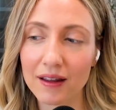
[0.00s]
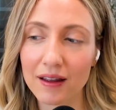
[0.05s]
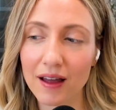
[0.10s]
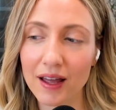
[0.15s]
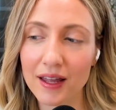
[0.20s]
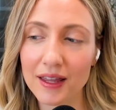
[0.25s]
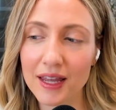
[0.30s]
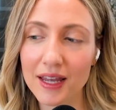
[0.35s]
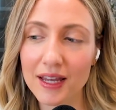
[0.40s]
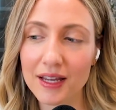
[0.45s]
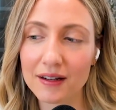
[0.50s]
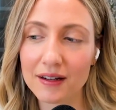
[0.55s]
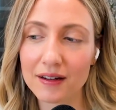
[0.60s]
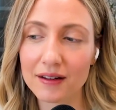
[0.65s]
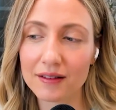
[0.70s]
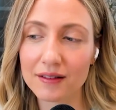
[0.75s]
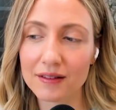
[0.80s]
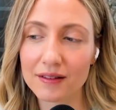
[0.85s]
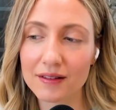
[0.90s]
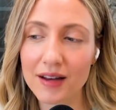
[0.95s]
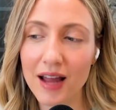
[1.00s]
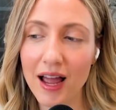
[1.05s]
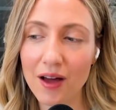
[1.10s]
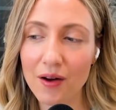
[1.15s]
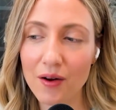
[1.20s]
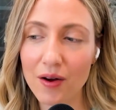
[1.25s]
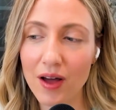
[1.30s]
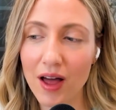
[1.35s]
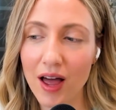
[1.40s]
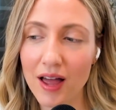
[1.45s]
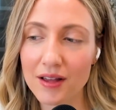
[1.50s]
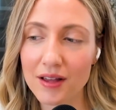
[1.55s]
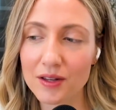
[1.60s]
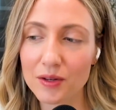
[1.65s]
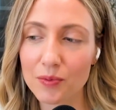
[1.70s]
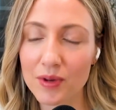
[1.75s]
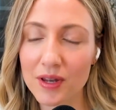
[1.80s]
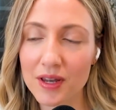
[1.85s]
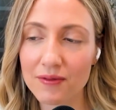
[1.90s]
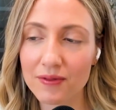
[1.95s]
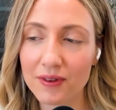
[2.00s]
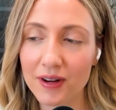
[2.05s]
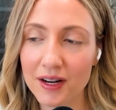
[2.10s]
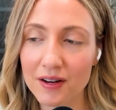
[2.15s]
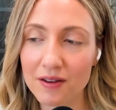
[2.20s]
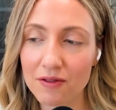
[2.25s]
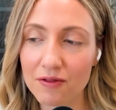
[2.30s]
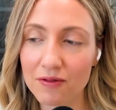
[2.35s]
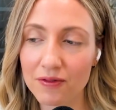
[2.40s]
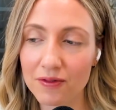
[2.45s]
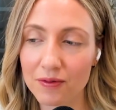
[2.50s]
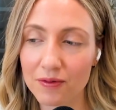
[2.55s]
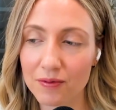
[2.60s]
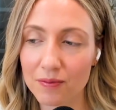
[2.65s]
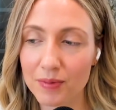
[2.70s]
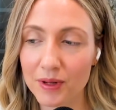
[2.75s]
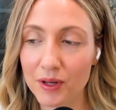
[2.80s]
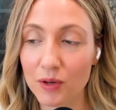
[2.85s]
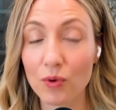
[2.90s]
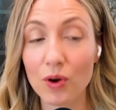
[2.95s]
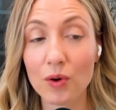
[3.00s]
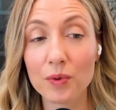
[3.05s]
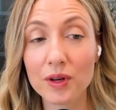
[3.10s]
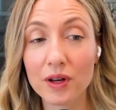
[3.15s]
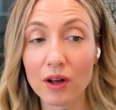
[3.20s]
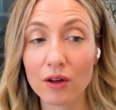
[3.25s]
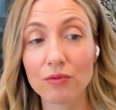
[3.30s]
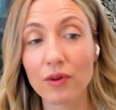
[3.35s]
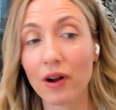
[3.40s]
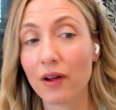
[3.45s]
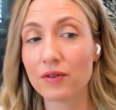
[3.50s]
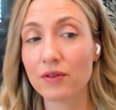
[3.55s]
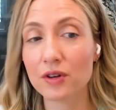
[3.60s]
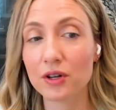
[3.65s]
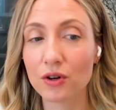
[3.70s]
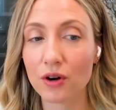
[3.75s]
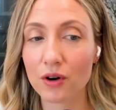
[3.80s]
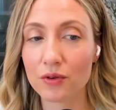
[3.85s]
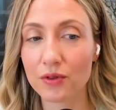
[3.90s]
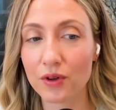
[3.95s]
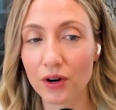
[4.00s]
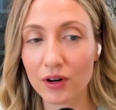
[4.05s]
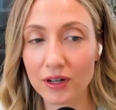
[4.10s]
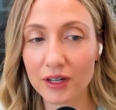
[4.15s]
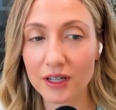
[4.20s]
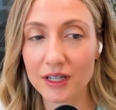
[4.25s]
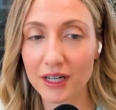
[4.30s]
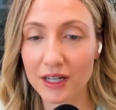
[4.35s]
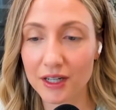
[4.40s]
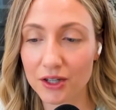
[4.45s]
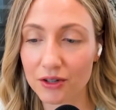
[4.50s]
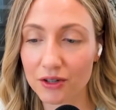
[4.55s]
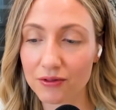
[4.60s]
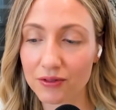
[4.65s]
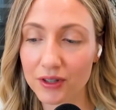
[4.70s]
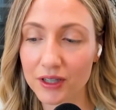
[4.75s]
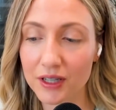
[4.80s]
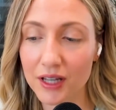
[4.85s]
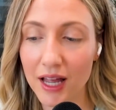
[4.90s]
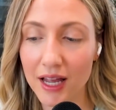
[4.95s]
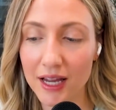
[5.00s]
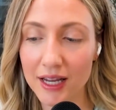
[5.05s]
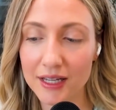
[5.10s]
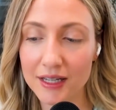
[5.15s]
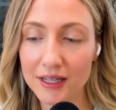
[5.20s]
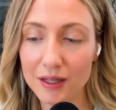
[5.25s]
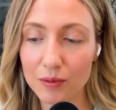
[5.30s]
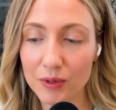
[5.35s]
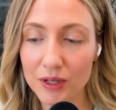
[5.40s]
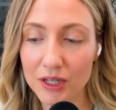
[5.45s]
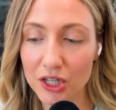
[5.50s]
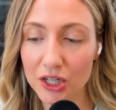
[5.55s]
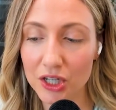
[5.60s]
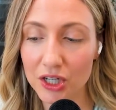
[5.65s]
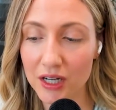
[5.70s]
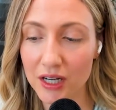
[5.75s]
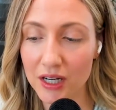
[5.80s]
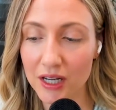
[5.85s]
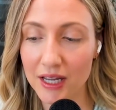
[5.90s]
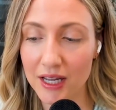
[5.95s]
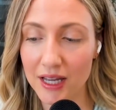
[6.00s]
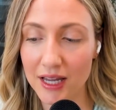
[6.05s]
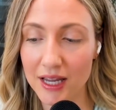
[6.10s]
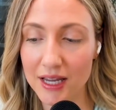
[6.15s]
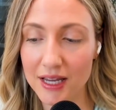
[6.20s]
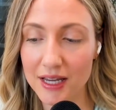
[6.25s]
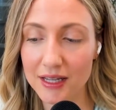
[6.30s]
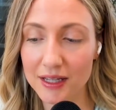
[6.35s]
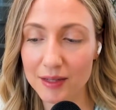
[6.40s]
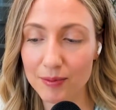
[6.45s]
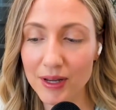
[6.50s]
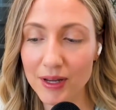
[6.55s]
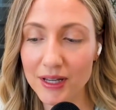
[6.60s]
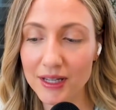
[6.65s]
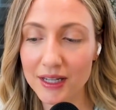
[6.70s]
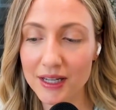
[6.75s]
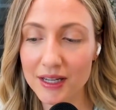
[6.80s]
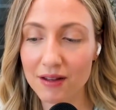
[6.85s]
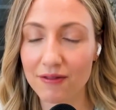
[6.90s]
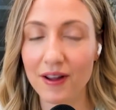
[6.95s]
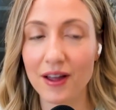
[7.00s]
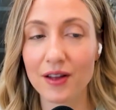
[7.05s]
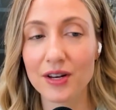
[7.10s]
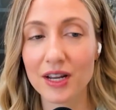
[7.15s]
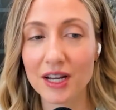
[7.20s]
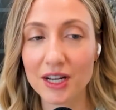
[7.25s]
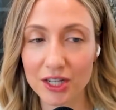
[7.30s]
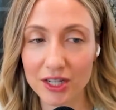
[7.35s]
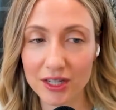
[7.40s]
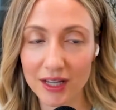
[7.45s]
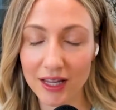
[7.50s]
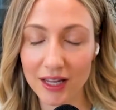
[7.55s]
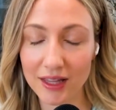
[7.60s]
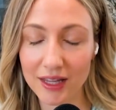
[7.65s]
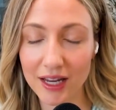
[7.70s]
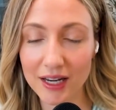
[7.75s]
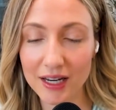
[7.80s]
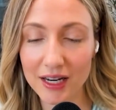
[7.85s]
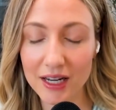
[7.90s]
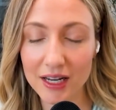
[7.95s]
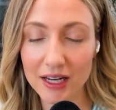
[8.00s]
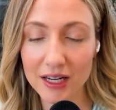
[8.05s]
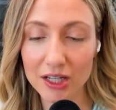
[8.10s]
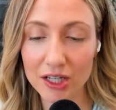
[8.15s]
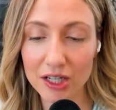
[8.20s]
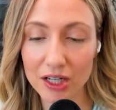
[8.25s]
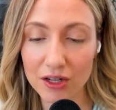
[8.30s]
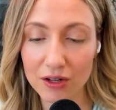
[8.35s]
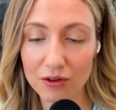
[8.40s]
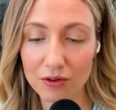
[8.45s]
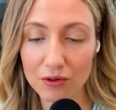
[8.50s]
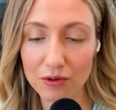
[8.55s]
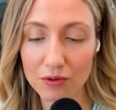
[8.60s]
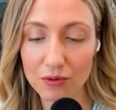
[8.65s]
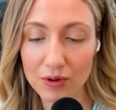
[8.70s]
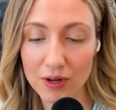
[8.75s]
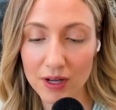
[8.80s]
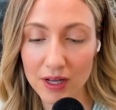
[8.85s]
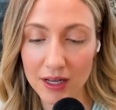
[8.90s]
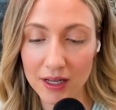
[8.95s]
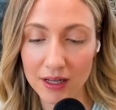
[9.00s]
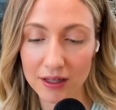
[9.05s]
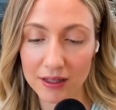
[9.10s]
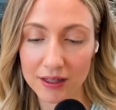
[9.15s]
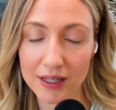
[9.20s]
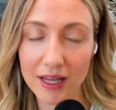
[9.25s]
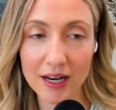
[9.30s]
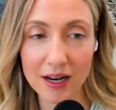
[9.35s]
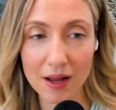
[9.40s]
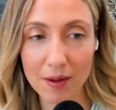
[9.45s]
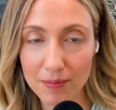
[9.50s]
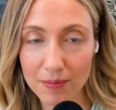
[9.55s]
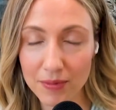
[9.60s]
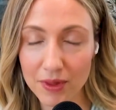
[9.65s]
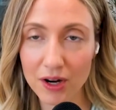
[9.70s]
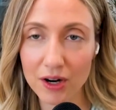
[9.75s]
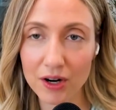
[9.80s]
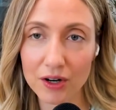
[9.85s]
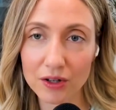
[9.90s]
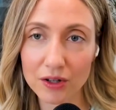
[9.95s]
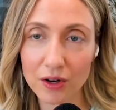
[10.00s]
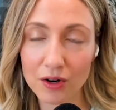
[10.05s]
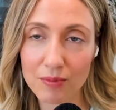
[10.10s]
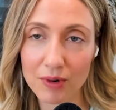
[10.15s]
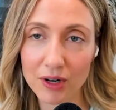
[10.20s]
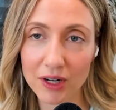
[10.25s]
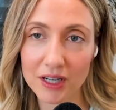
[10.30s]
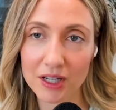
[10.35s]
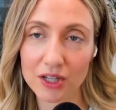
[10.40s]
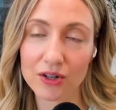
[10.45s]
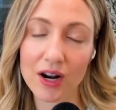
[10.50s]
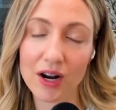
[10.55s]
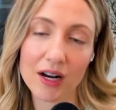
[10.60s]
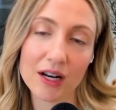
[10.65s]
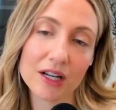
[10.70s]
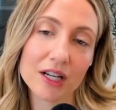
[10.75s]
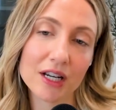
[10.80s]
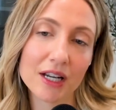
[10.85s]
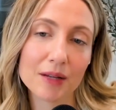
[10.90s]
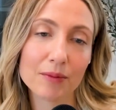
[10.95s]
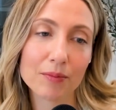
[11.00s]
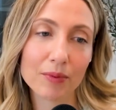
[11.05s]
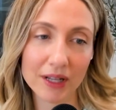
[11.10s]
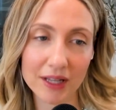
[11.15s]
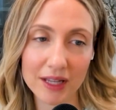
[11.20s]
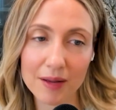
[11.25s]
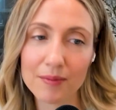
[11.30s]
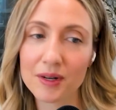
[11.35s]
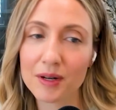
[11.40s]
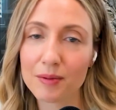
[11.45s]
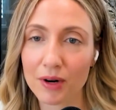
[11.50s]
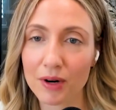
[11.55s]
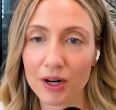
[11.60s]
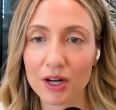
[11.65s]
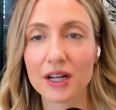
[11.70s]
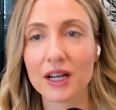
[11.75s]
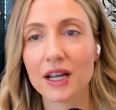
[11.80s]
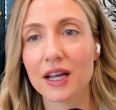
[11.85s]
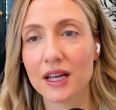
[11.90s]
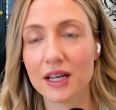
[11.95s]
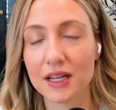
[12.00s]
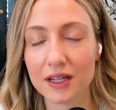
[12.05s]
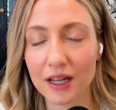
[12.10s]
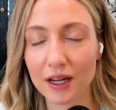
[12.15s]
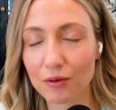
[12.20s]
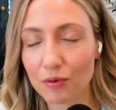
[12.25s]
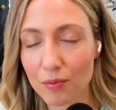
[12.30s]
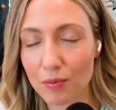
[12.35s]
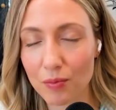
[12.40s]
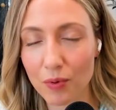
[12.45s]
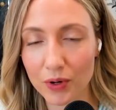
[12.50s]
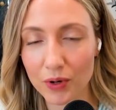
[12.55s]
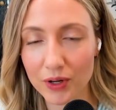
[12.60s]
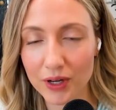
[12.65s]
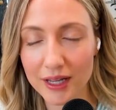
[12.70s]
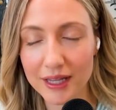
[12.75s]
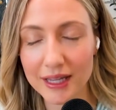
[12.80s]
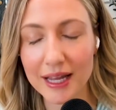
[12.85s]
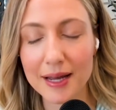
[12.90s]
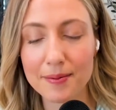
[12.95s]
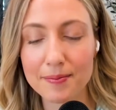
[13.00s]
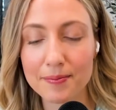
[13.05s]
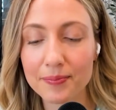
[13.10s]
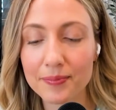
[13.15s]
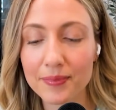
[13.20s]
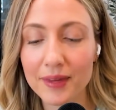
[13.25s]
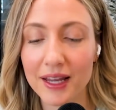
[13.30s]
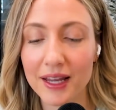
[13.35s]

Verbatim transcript: I think now, as we've kind of built what we call revenue growth architecture for clients, which is basically the foundation that they need to set up their go to market strategies, bring them to market, and like report on them,